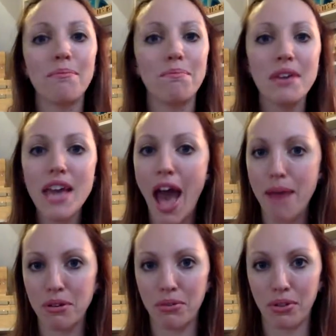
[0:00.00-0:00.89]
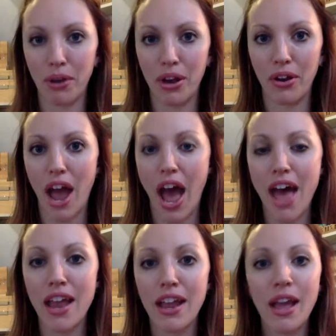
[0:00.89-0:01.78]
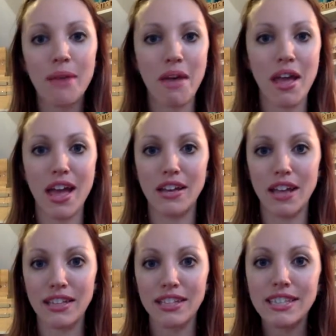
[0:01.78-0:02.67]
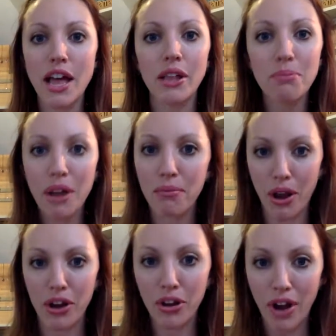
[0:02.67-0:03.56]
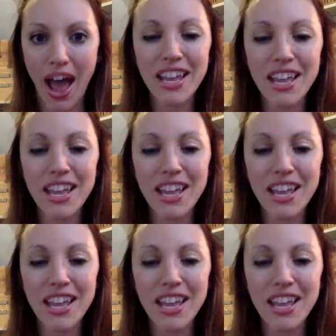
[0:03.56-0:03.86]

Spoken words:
Be happy with where you're at and celebrate where you're at,